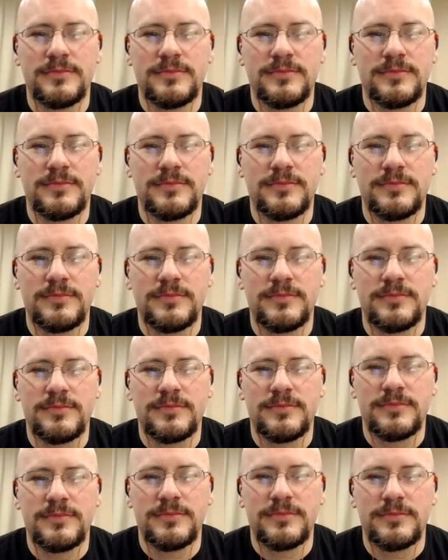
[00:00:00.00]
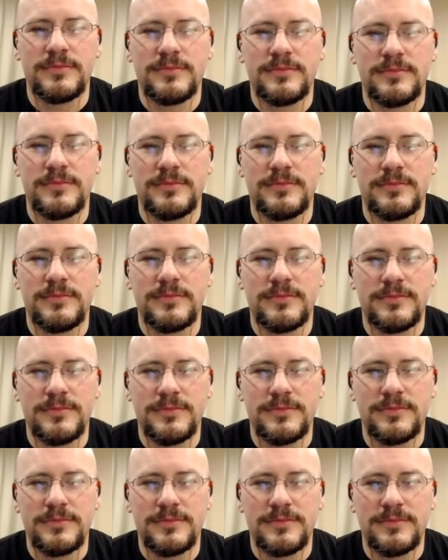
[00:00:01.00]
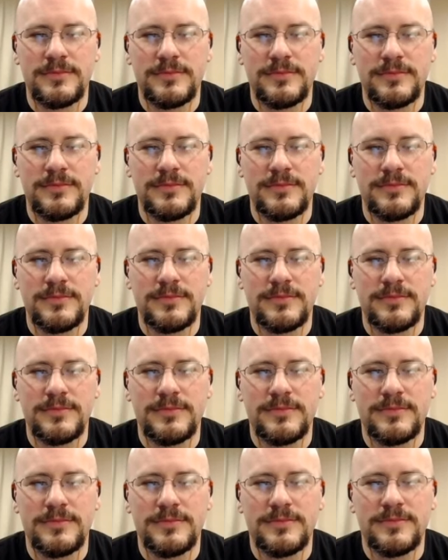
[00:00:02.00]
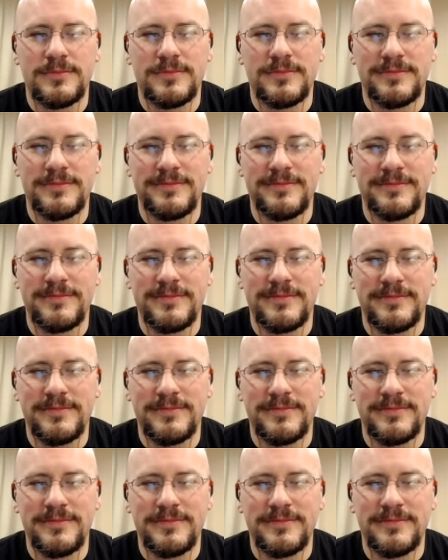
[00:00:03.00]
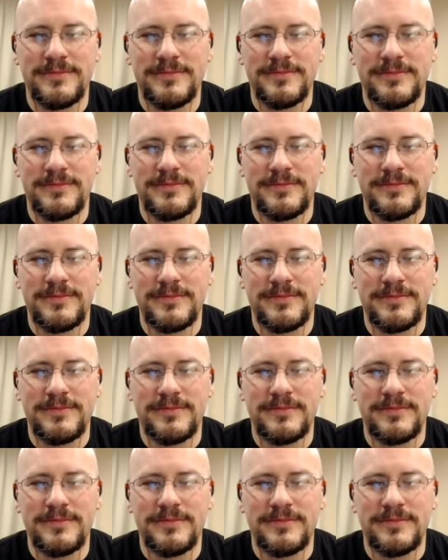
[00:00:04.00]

No words are spoken by the person on screen.